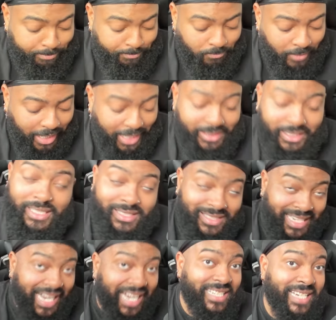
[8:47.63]
I think
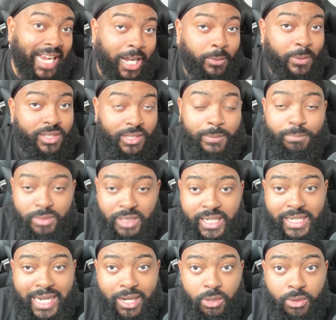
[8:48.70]
that's how it should
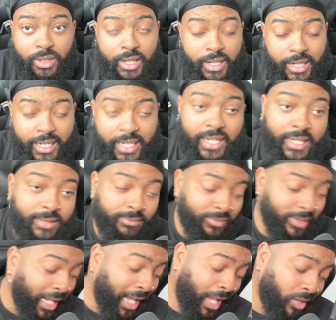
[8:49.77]
play out. And
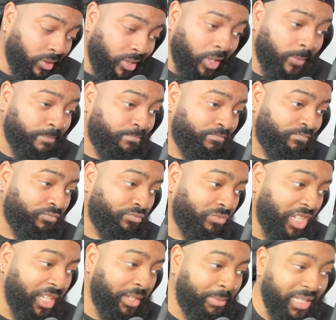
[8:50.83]
I don't know.
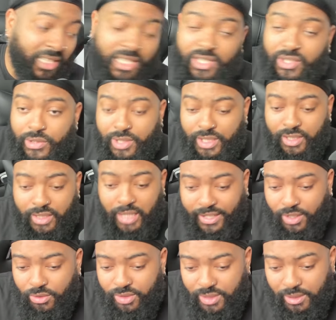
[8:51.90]
It'll be interesting. I
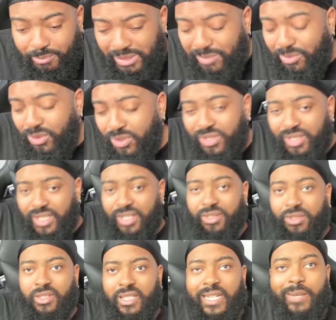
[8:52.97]
know some people are
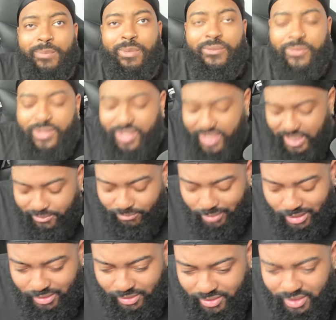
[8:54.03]
still clamoring for Seth
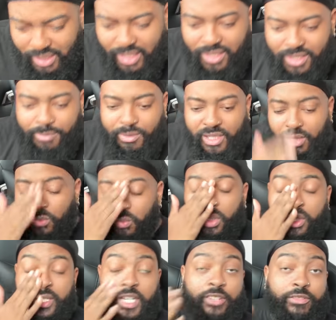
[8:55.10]
Rollins to be the
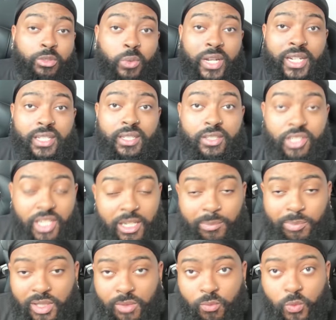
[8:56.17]
World Heavyweight
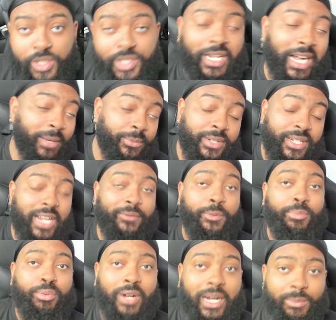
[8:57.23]
Champion, which I wouldn't have a
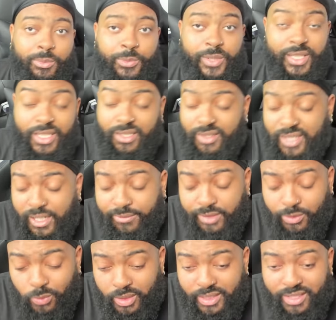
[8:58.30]
problem with. He's
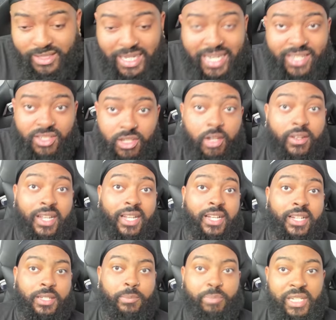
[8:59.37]
definitely worked his ass off
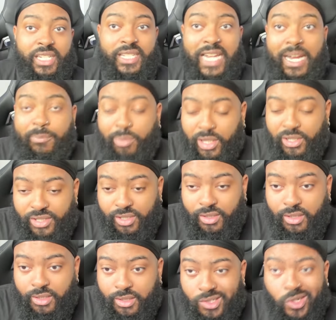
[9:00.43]
to be that
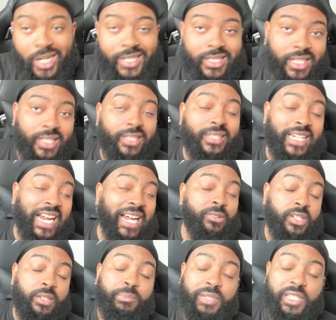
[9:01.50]
person. So I think
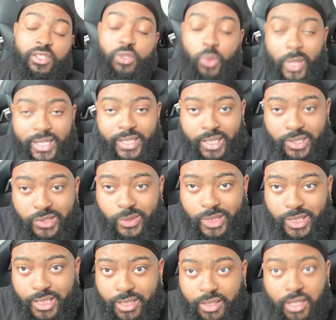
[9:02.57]
that could be quite
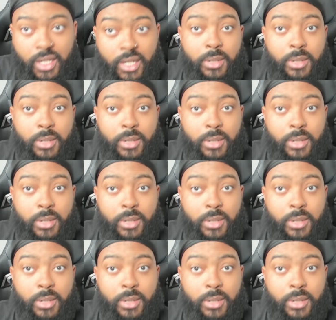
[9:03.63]
interesting.